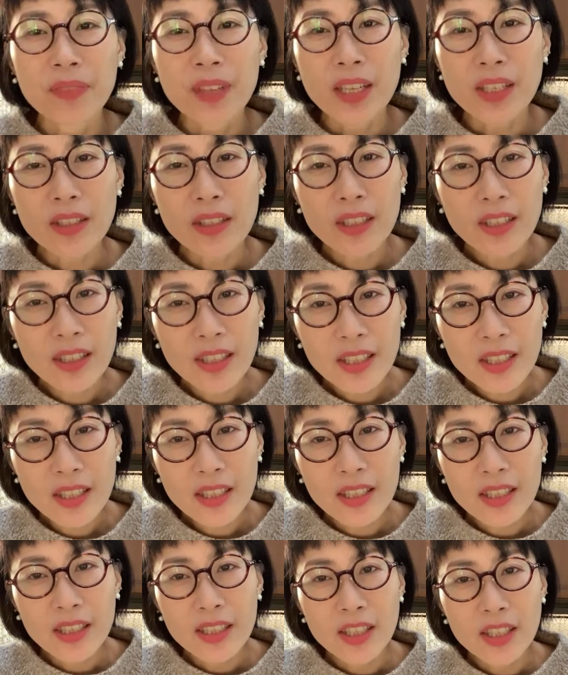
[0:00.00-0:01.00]
As long
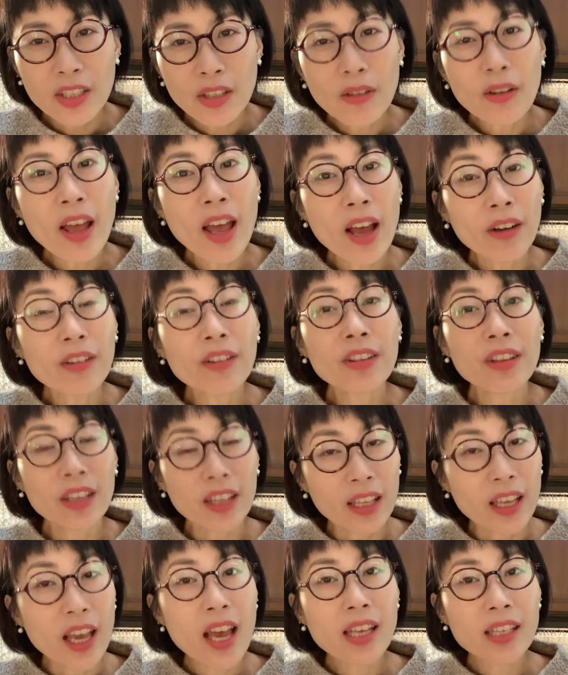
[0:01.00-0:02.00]
as so healthy.
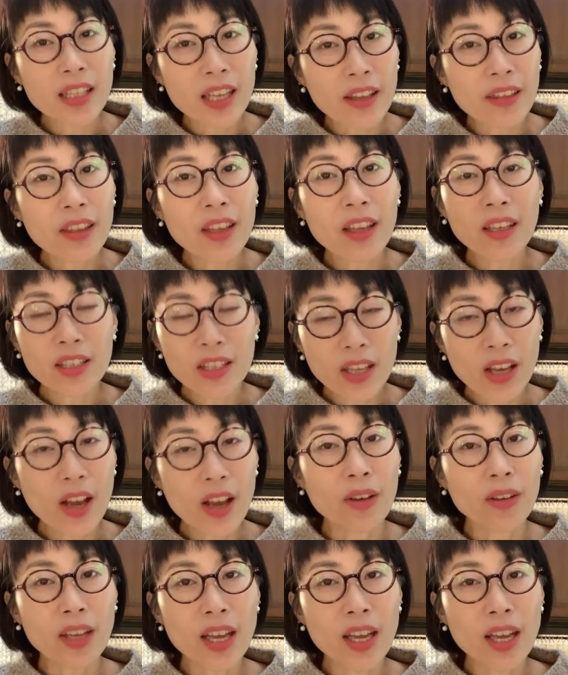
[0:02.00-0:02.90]
Yes, I think so.